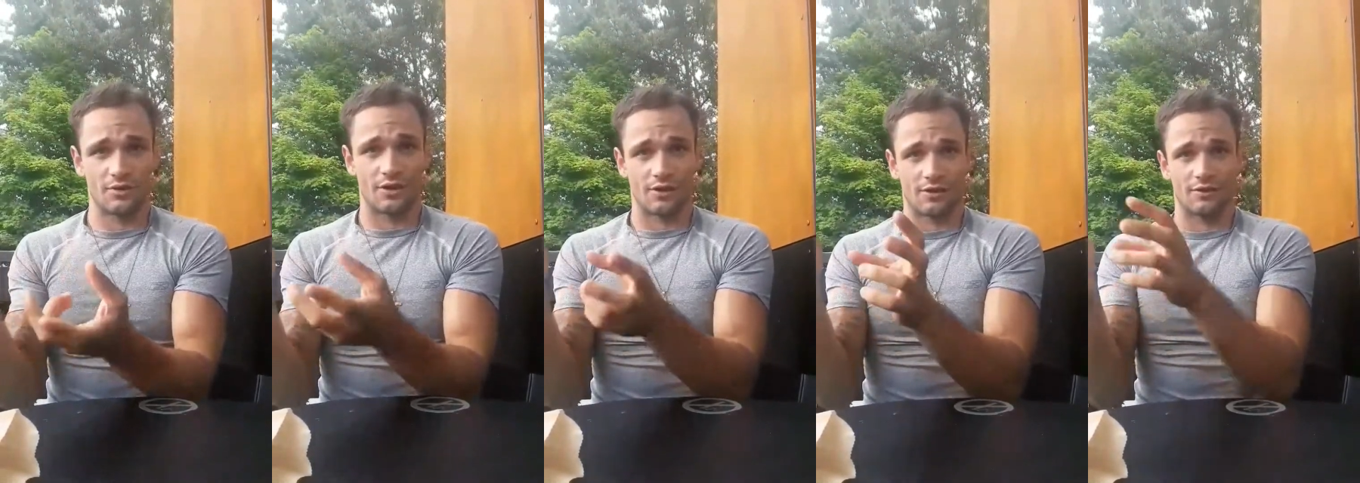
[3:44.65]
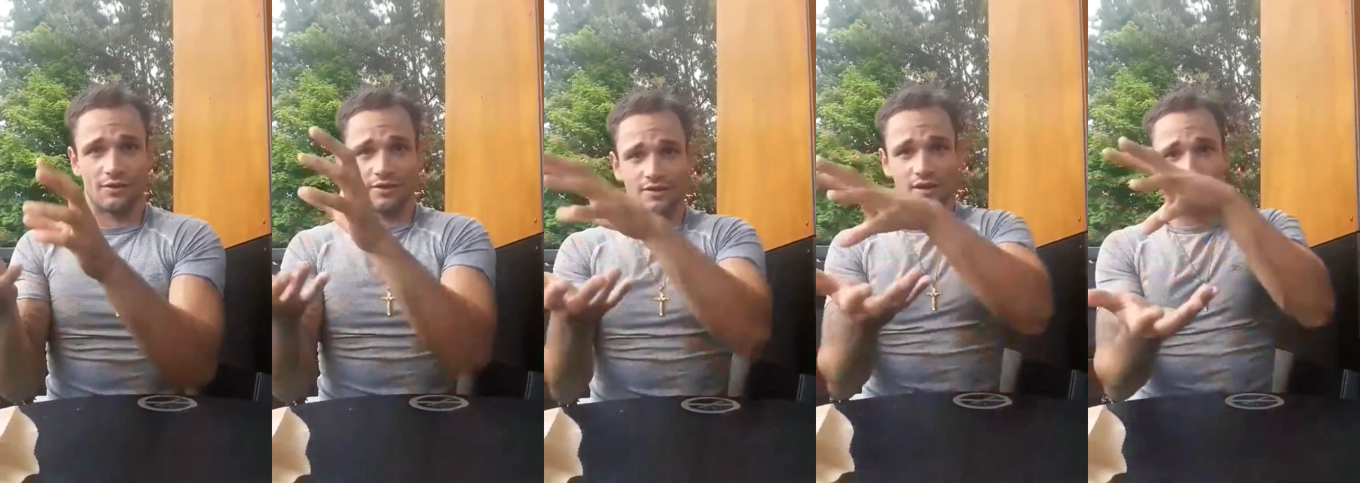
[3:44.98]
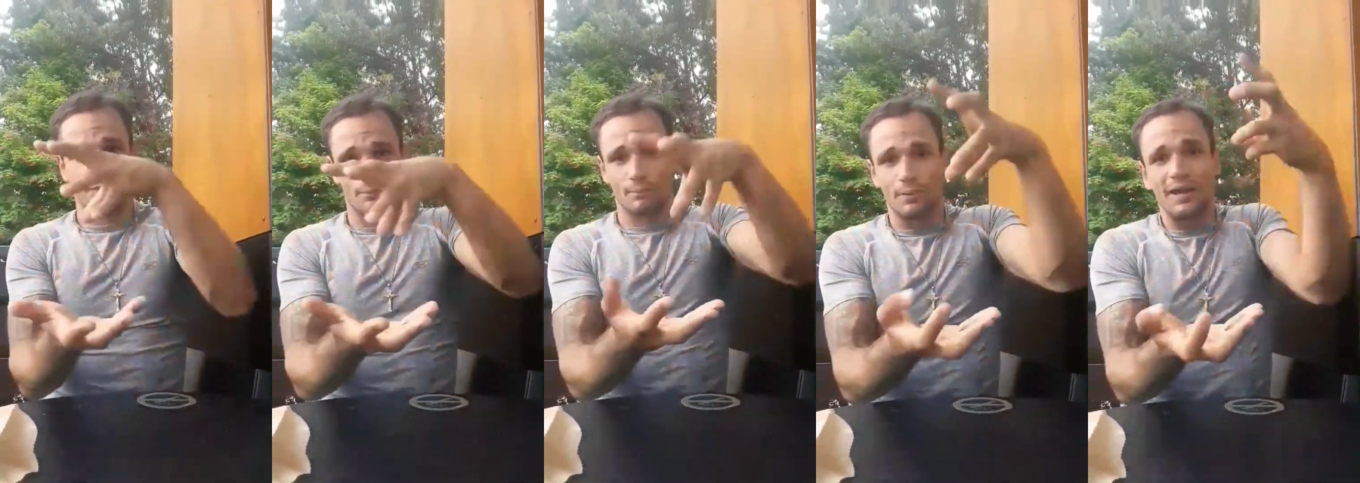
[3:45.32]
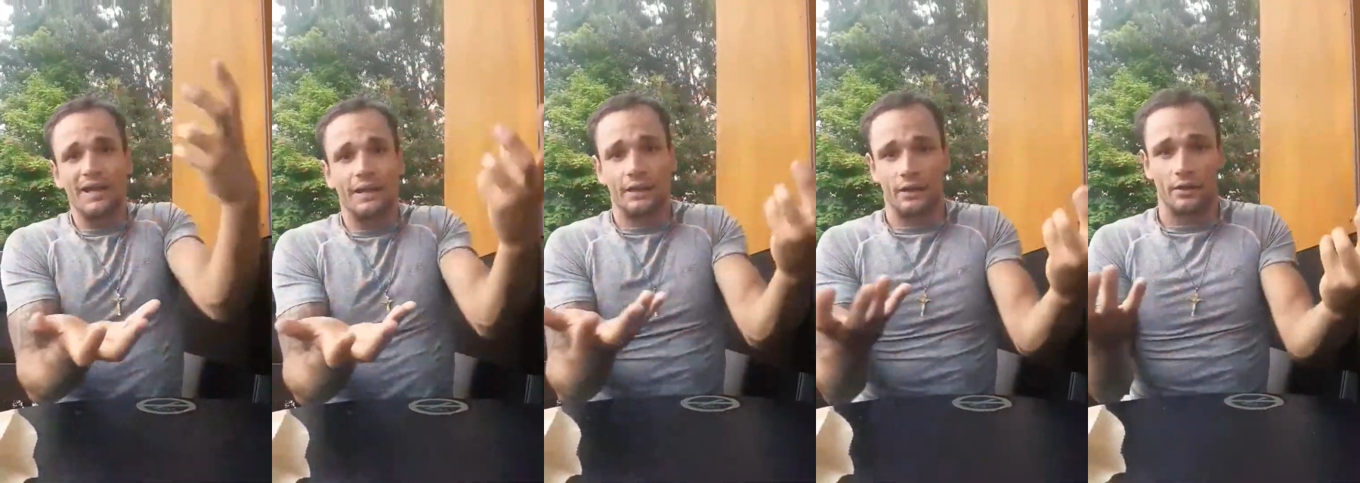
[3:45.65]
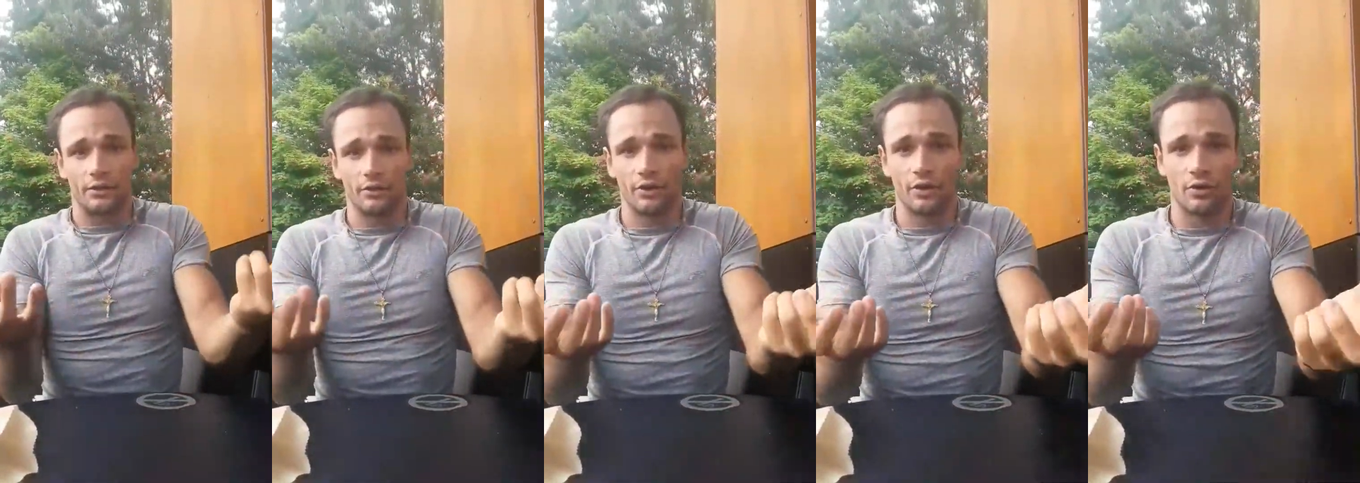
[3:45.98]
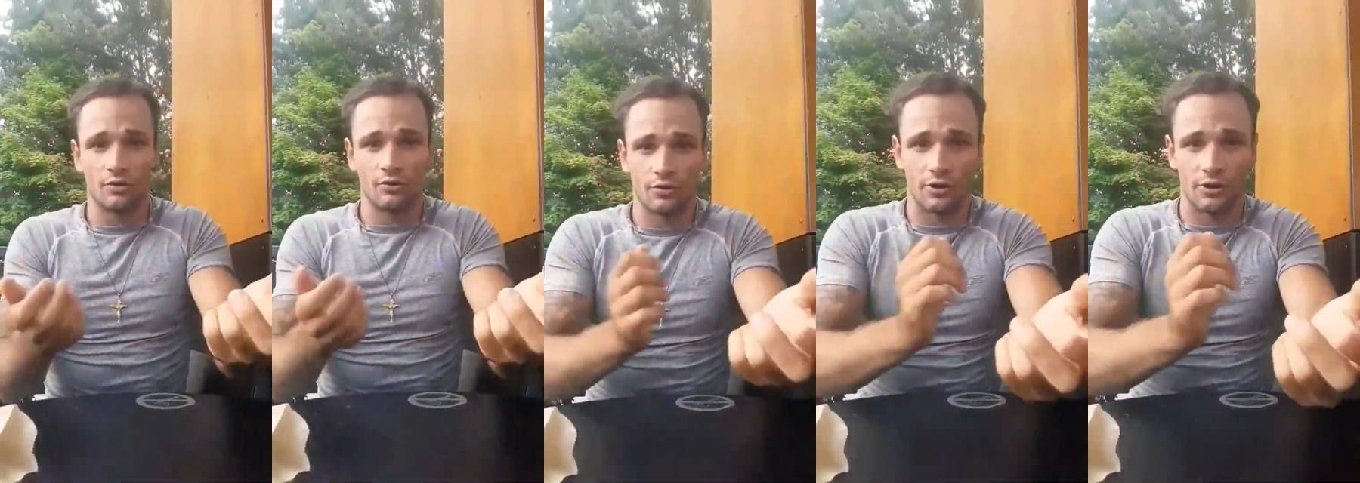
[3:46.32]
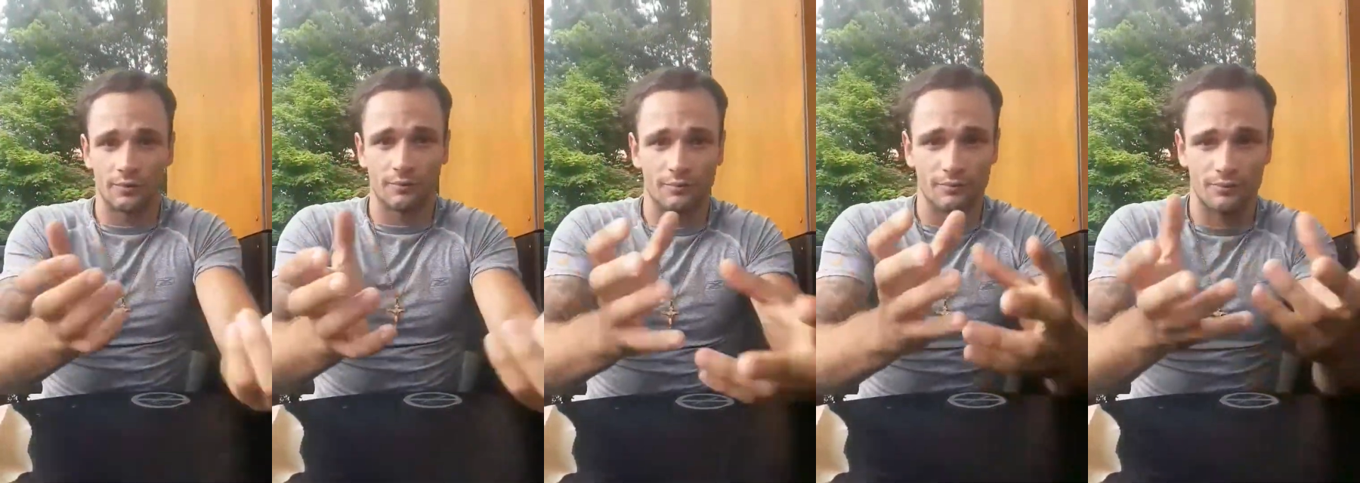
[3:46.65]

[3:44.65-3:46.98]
Like a, it's like a bean, you know, or a